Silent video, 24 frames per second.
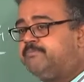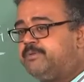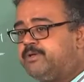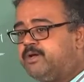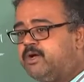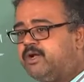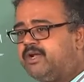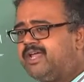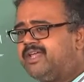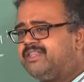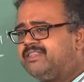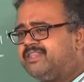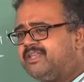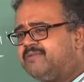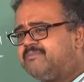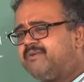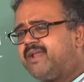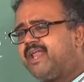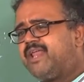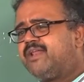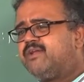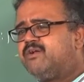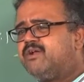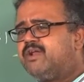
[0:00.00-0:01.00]
beyond I3,
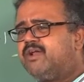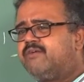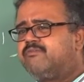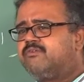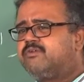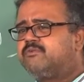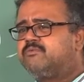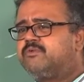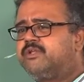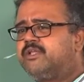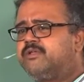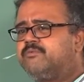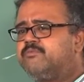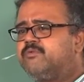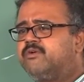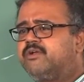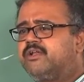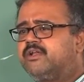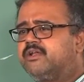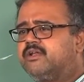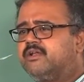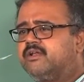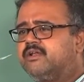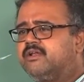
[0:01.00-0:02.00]
but I do not have to worry
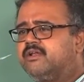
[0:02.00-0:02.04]
about it.